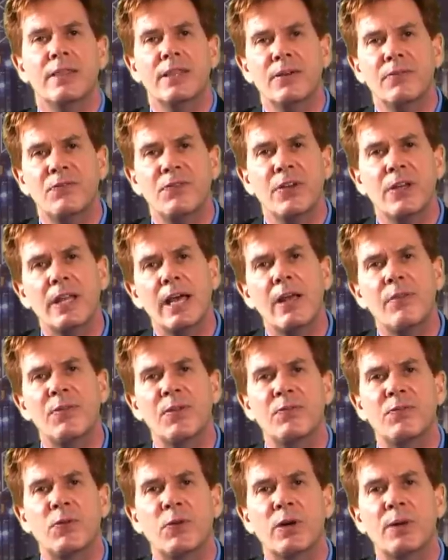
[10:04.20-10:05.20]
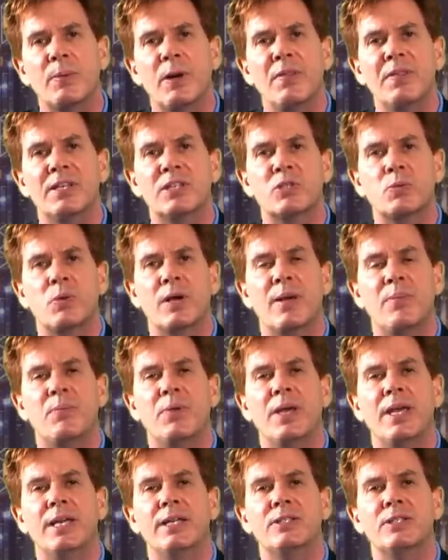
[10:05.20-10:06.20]
then fill out the form on this
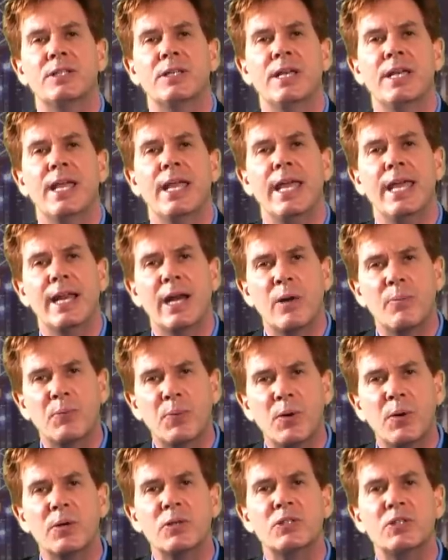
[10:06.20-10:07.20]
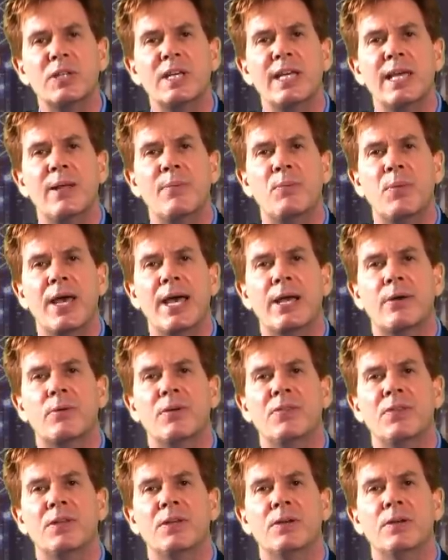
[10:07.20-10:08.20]
webpage, and I'll personally get back
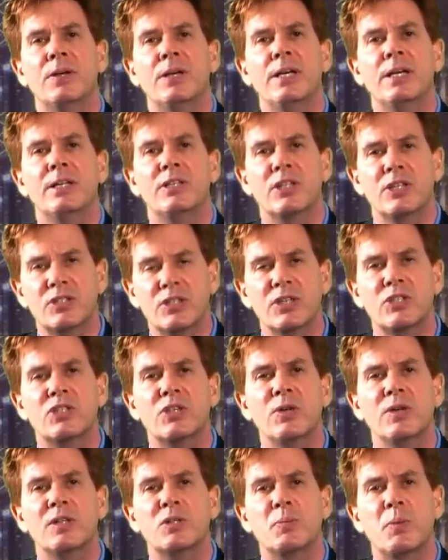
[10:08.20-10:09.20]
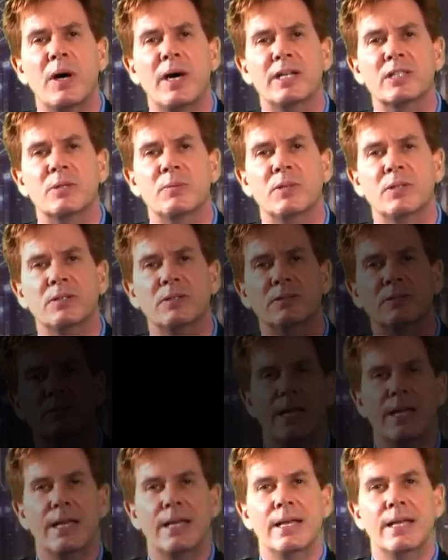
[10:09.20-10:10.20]
with you just as soon as possible.
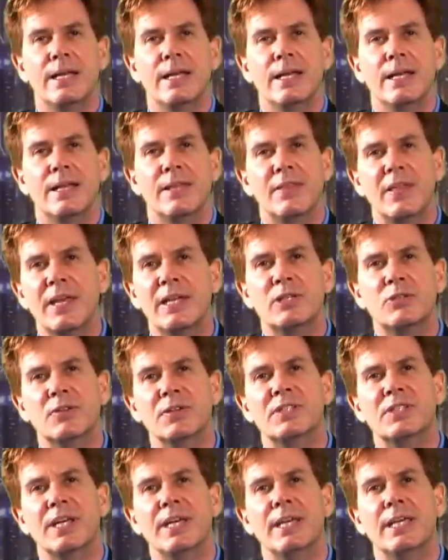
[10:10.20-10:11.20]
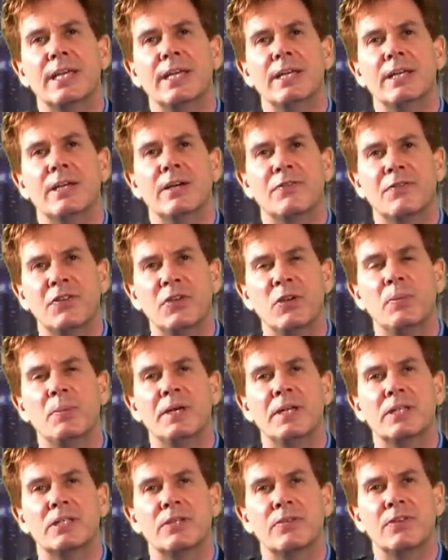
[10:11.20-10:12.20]
Thanks for taking a few
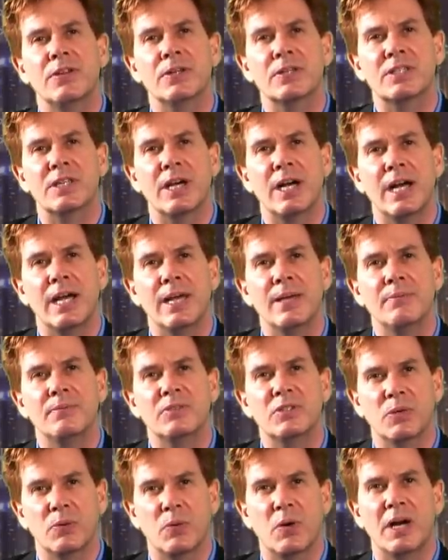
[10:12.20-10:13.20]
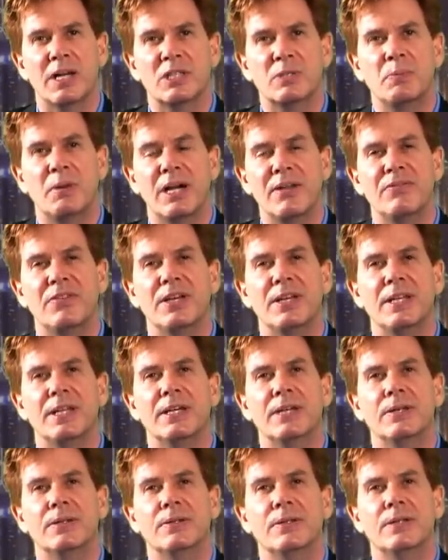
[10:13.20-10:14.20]
minutes of your time to watch my
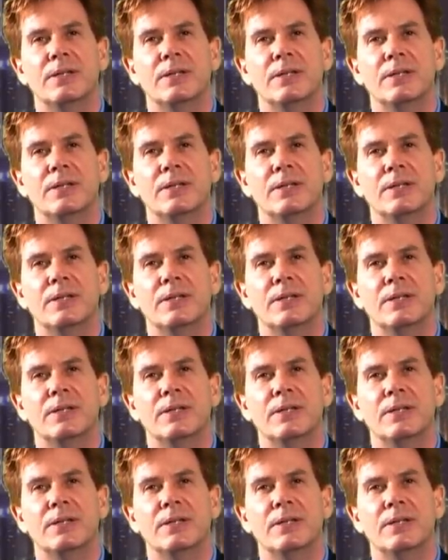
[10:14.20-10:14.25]
video.